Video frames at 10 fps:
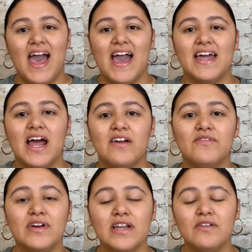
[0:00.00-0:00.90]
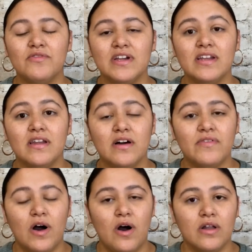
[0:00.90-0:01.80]
and I really love
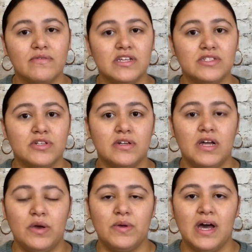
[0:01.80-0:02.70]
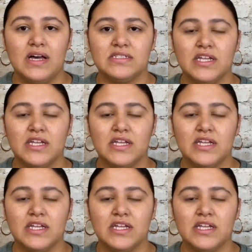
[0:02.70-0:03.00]
how all of these turned out, you guys.